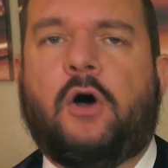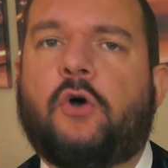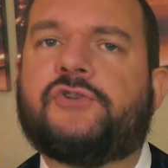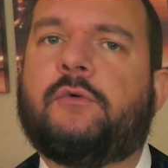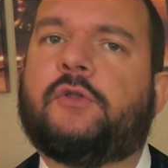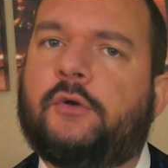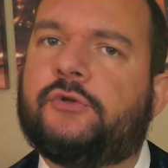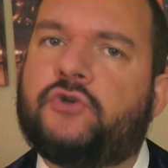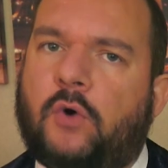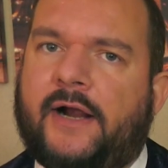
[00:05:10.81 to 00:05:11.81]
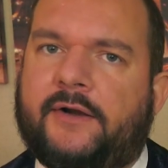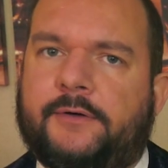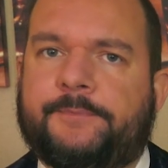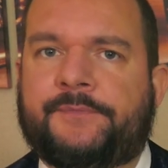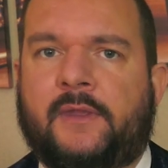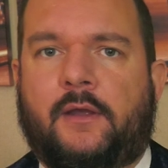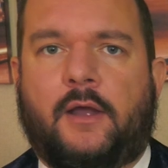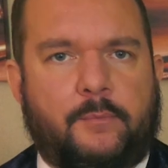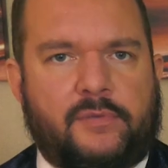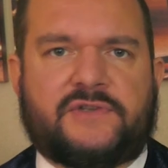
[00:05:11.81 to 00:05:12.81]
Also a little drier,
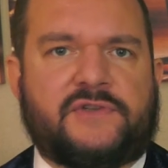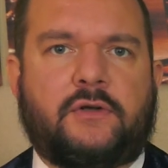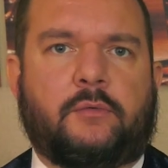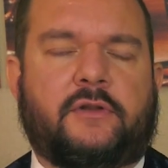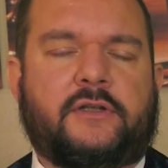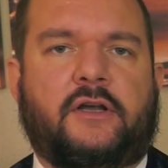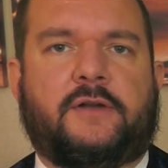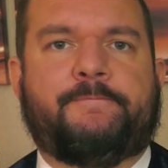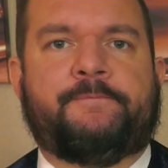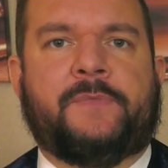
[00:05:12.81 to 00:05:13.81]
but still really good.